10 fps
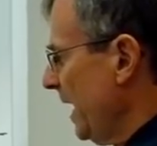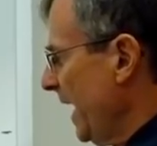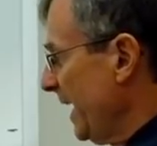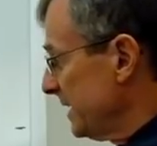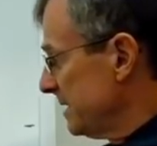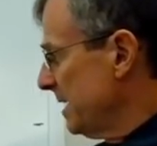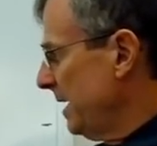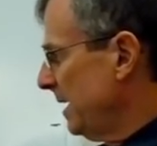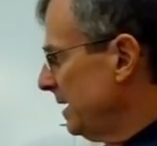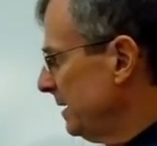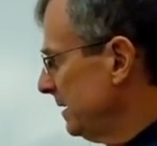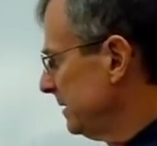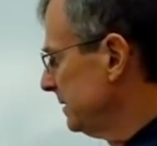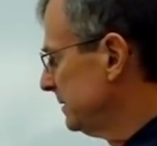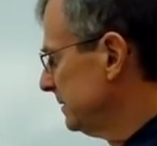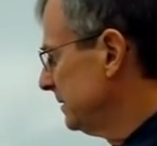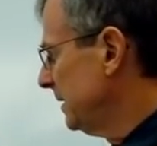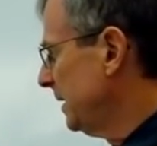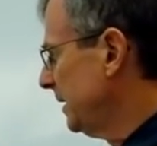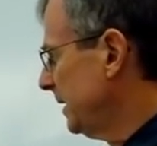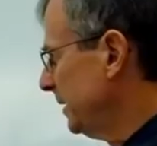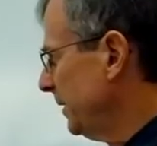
at 10, uh,